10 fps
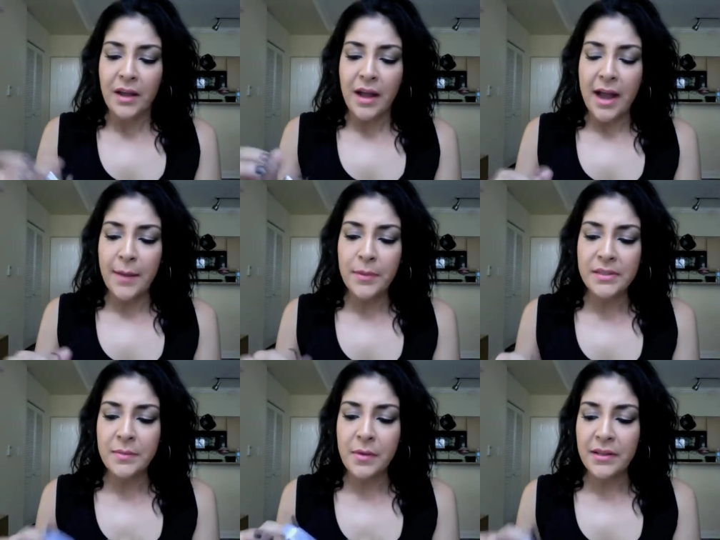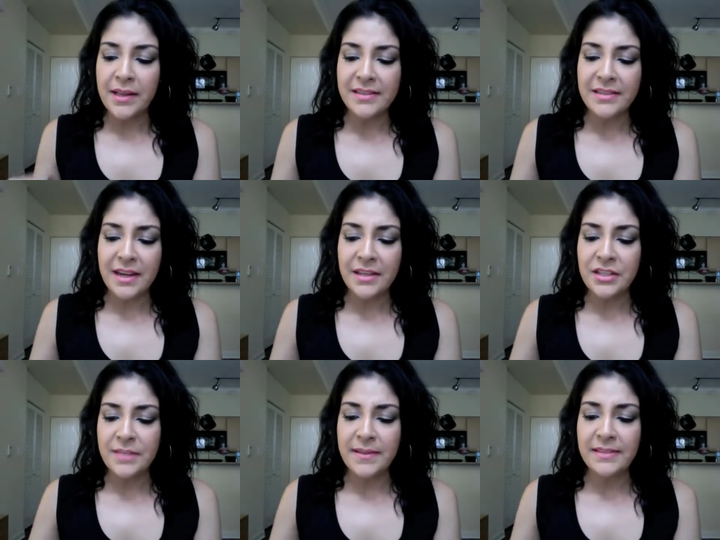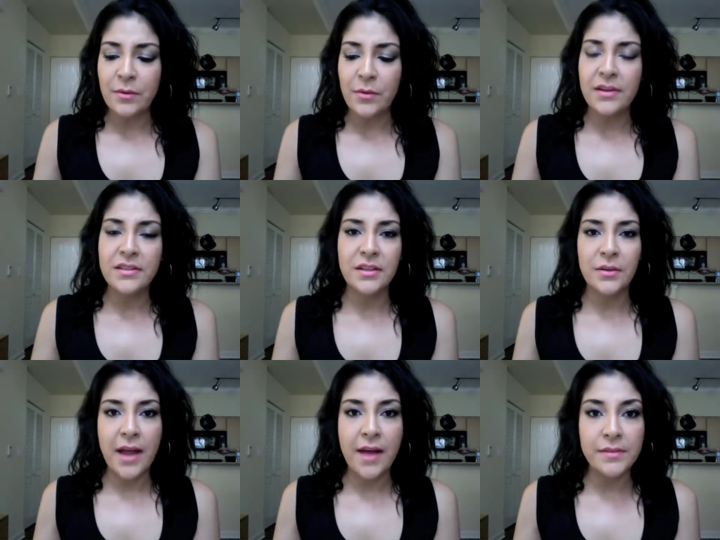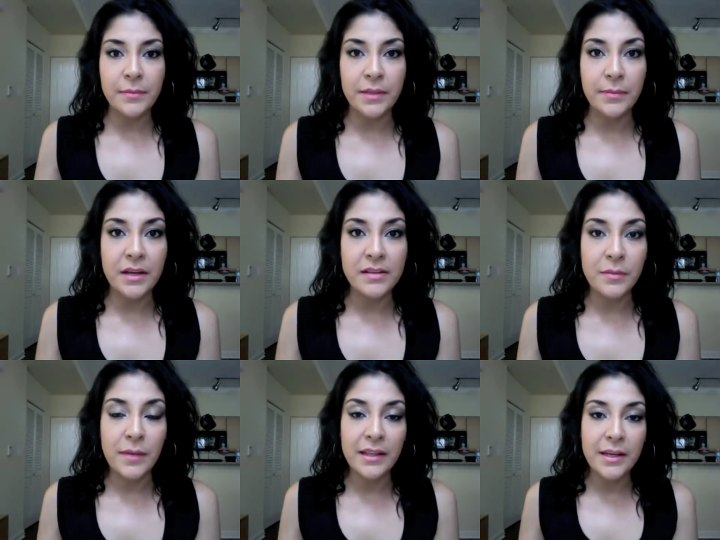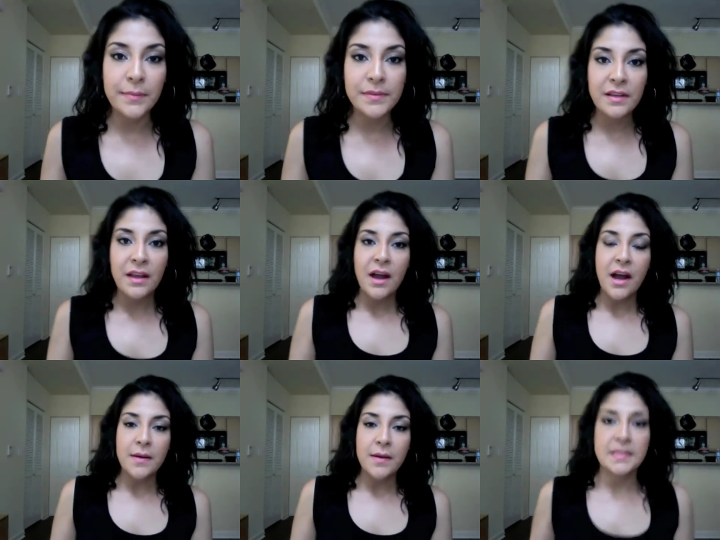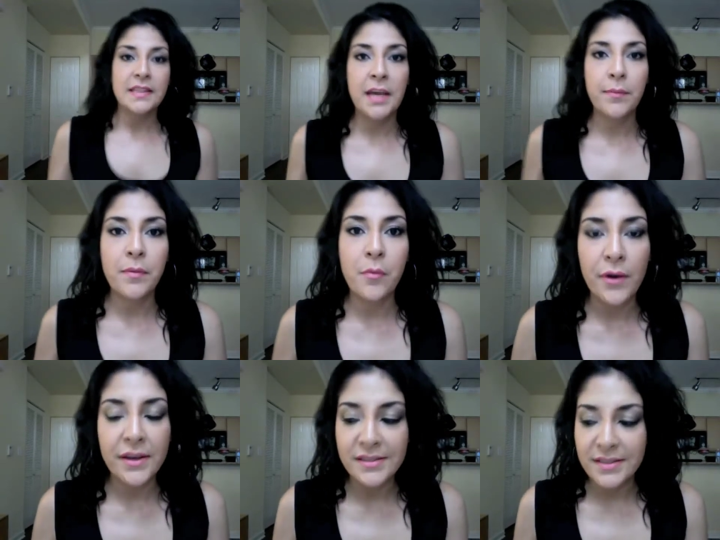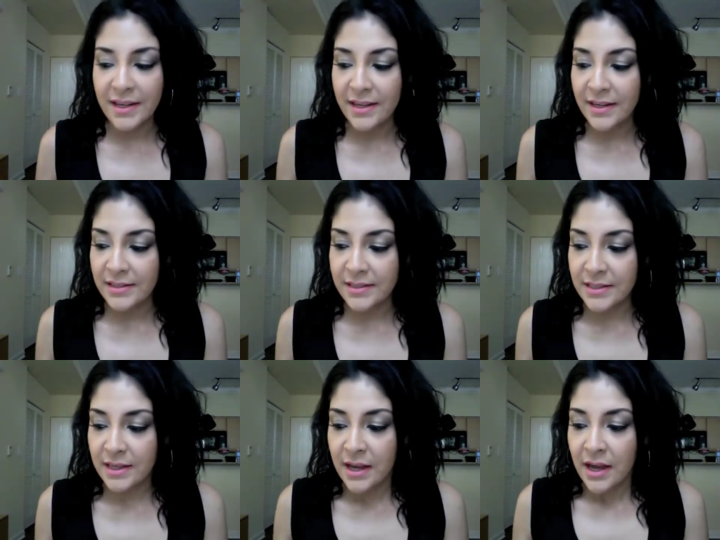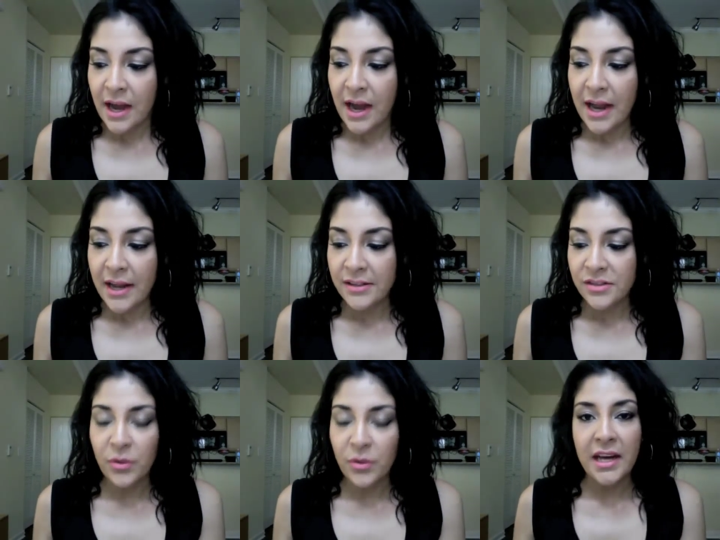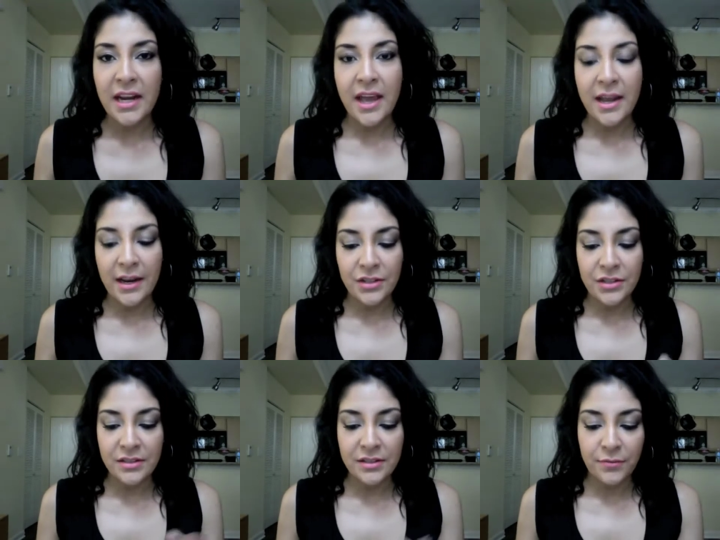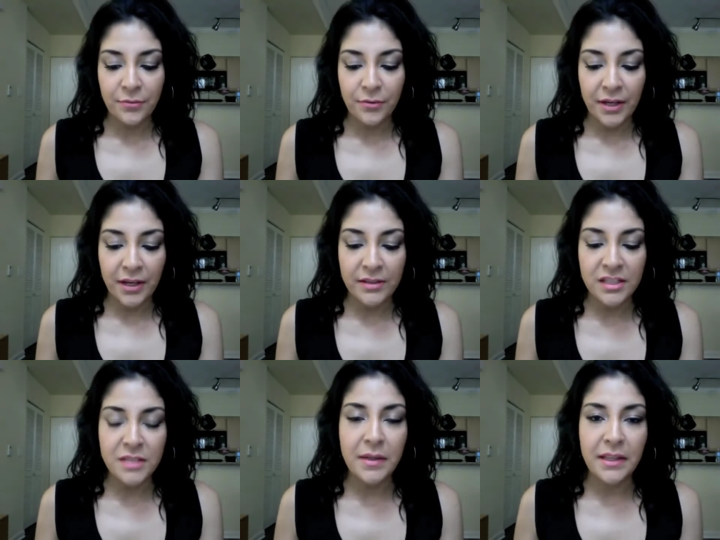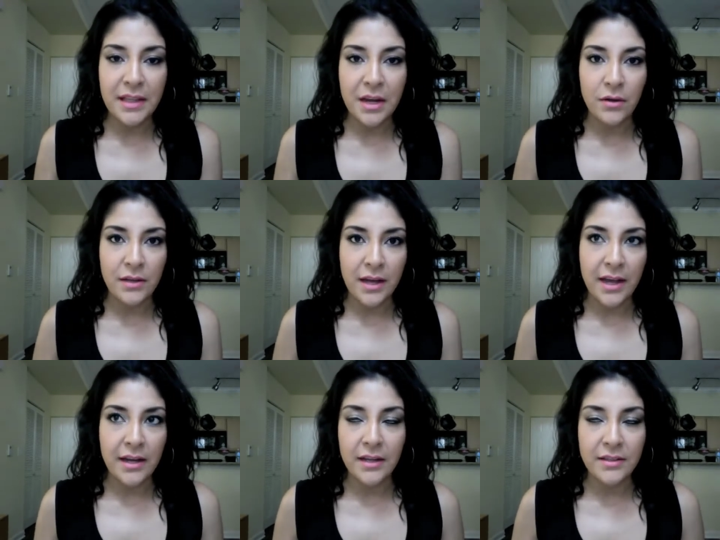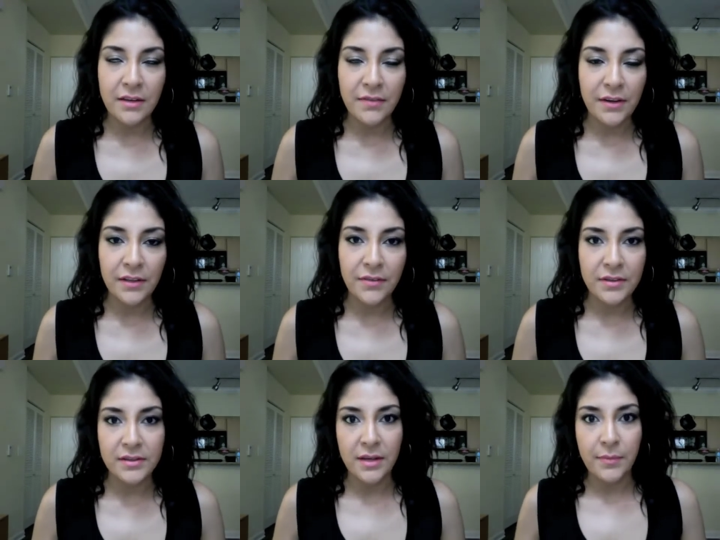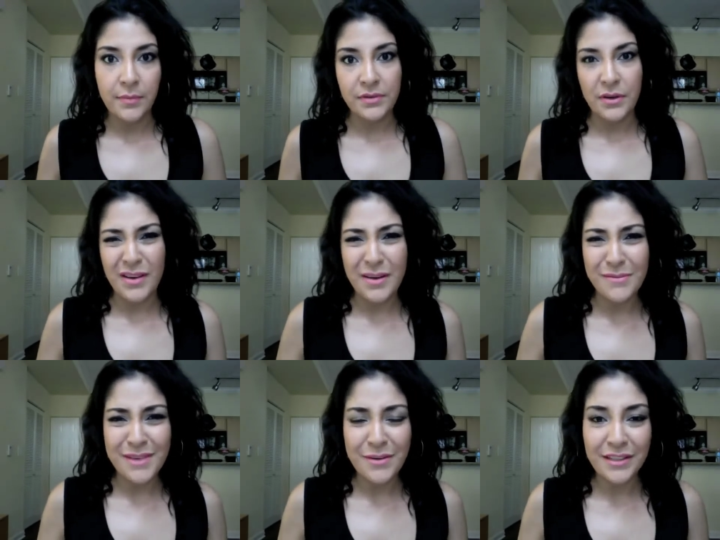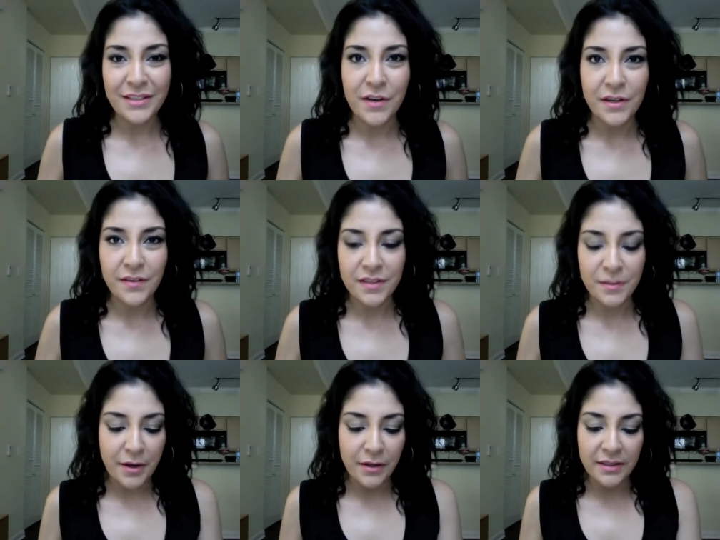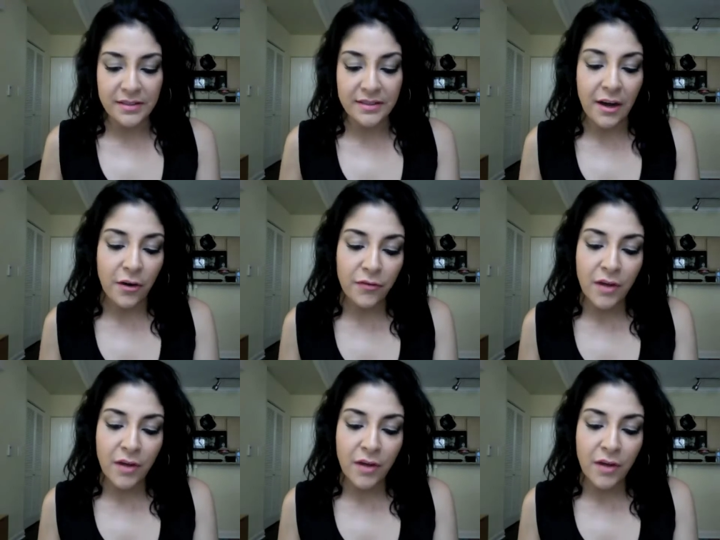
I put some on last night just because I wanted to have some lip gloss on my lips uh, to keep them moist. And I swear I got a headache just freaking smelling that all night until I finally fell asleep. So I'm not really fond of the smell itself.